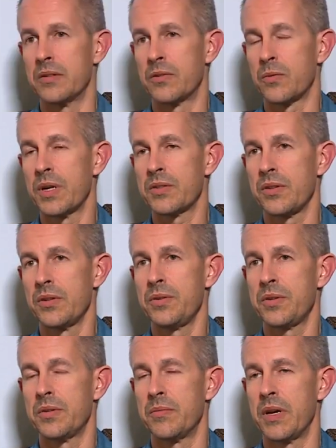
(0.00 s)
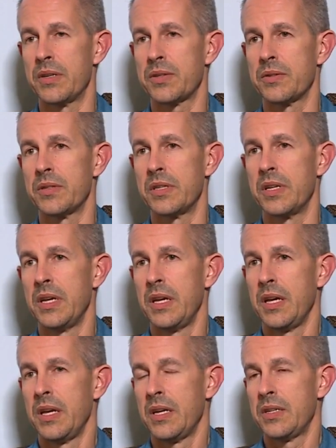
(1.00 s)
The resolution basically
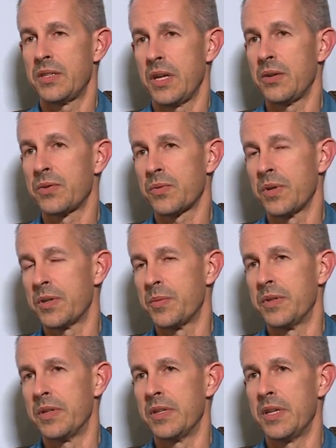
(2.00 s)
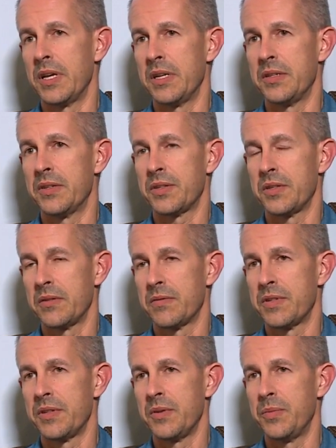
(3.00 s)
tells Richmond that the city of
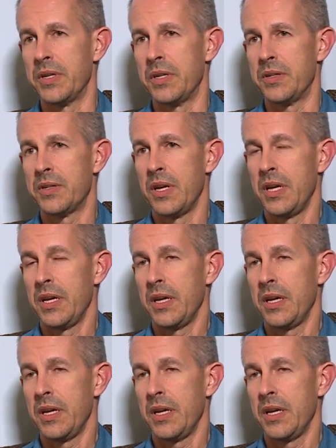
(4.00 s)
Virginia Beach